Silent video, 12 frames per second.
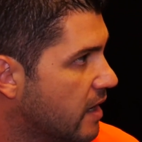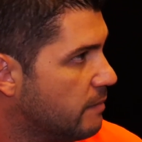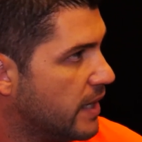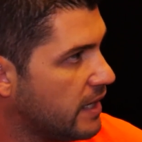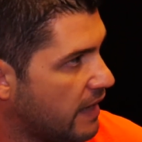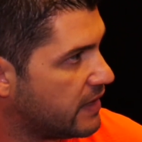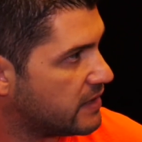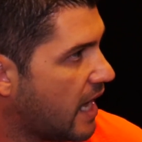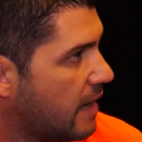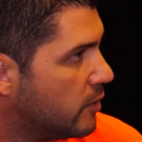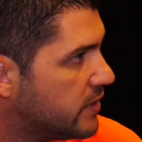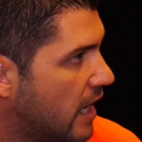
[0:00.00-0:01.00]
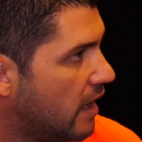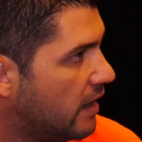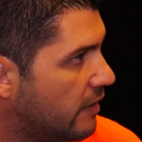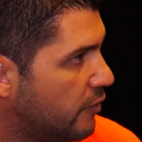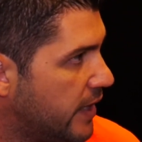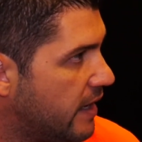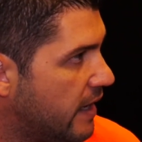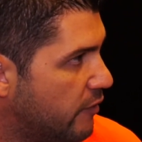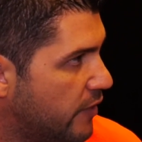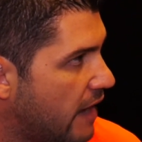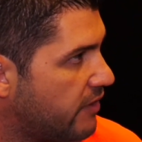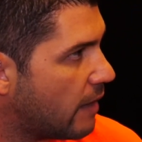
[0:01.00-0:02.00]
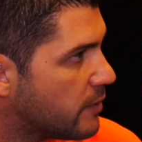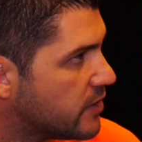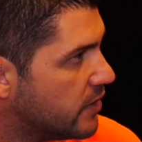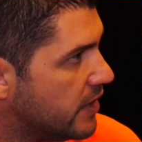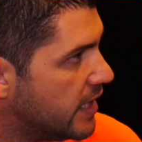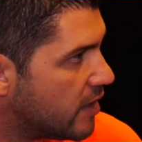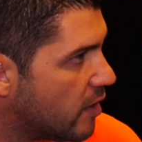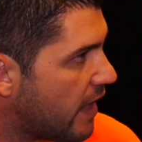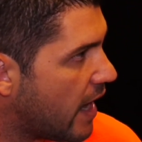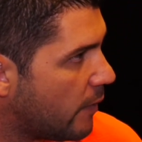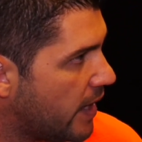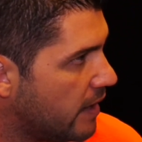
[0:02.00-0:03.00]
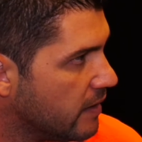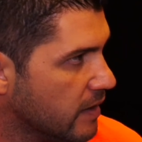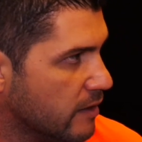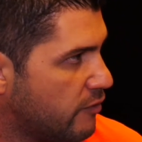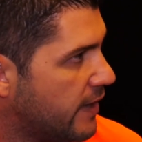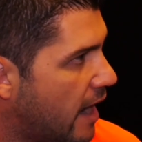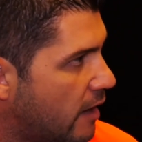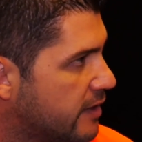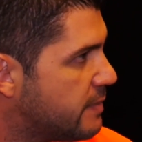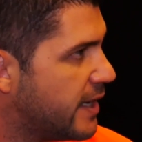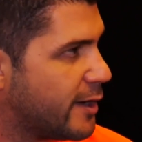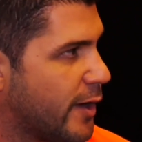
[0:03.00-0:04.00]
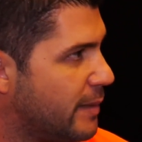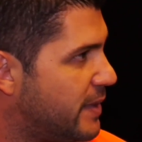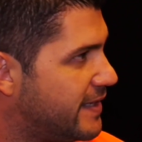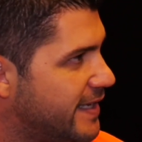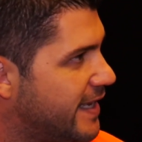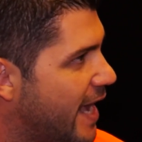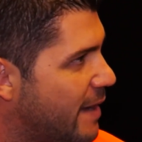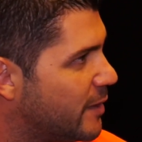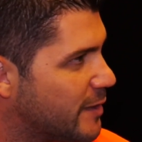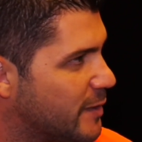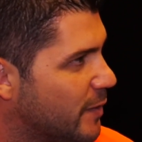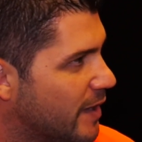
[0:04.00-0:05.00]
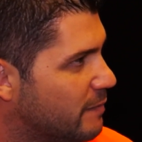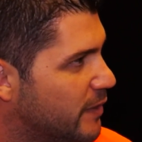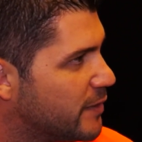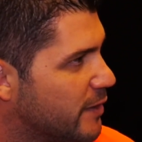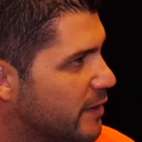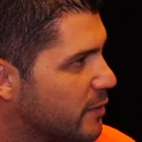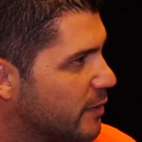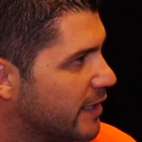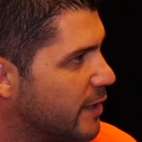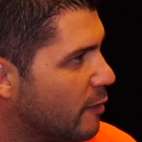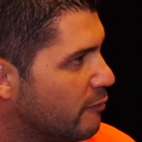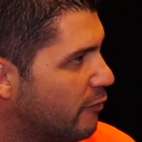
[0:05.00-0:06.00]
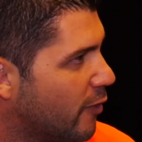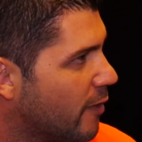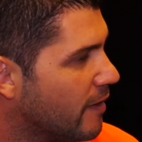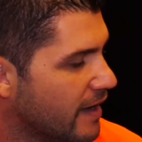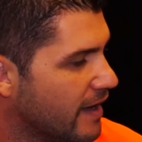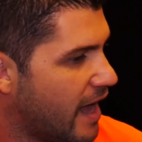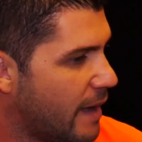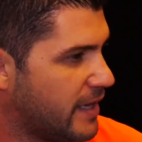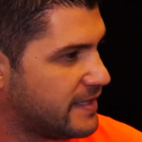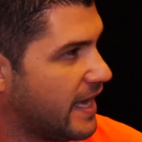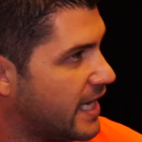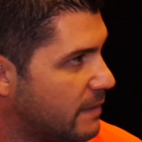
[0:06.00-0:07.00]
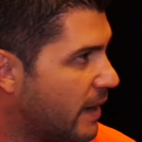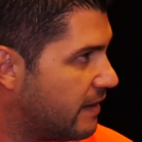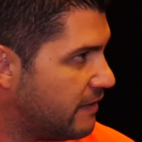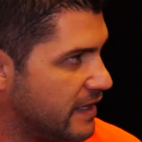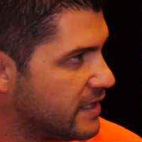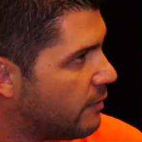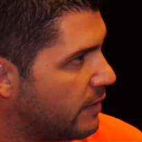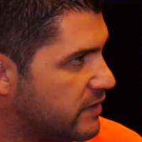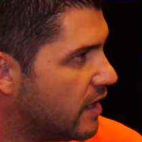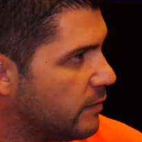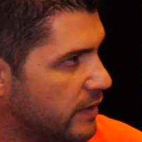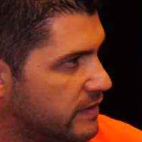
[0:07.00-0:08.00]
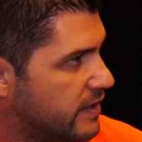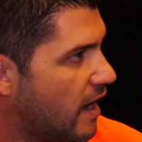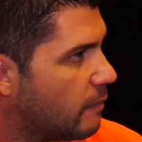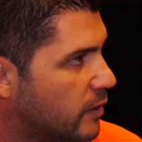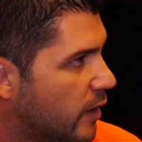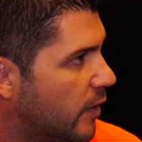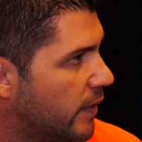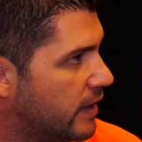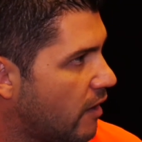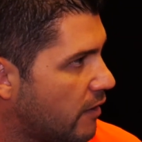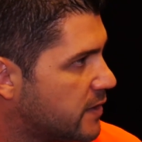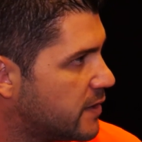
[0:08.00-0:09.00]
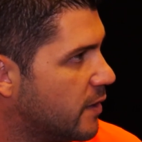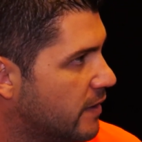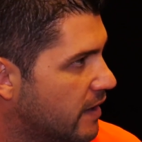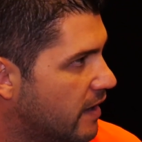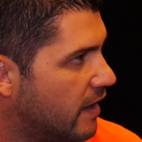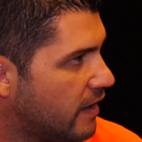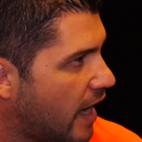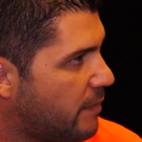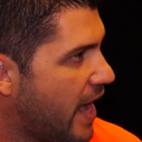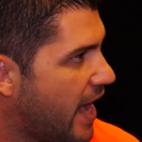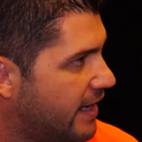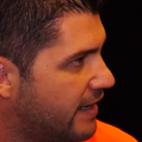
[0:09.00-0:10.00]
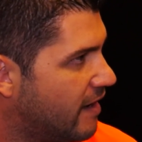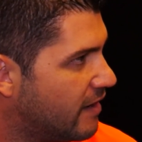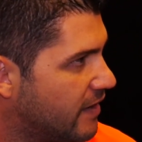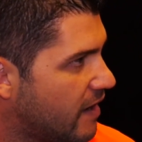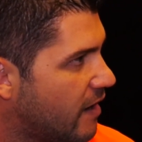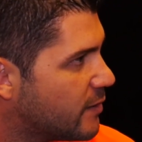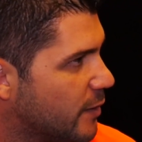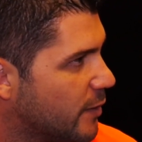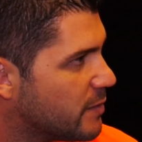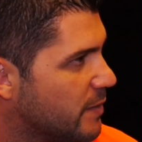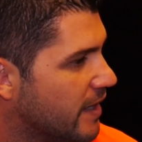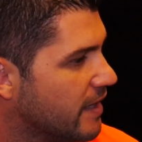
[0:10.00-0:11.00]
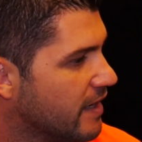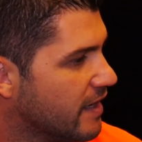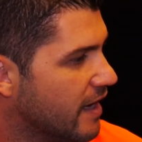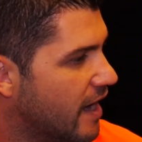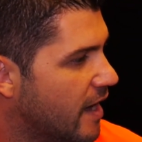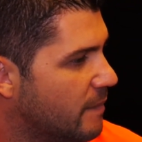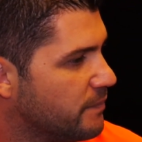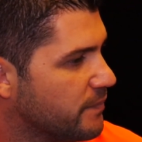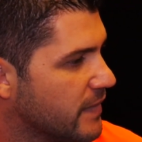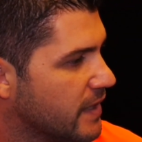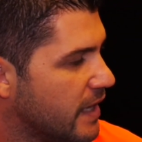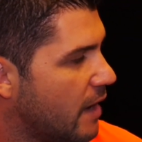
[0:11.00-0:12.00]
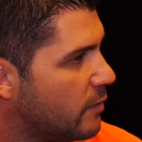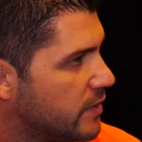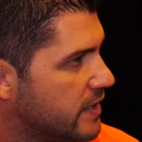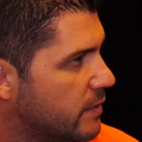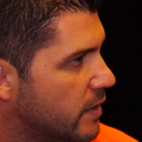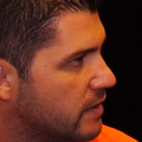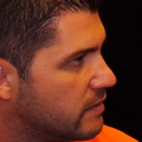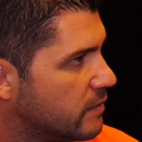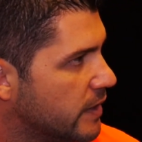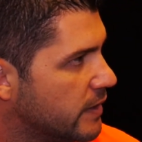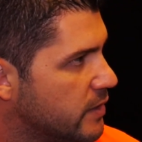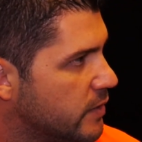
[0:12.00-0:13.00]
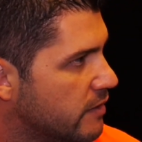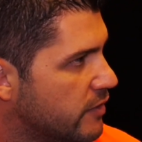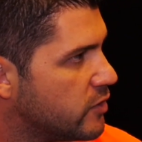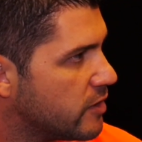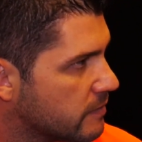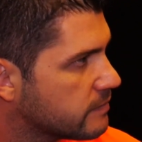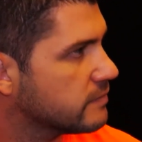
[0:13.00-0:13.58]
But I think time will tell if we have the opportunity to go that way. For now, let's make a great PC game, which is what Blizzard is really known for. I'm excited by the things that we've done with Diablo and Hearthstone on iPad and on the consoles. But yeah, we'll see what we do in the future.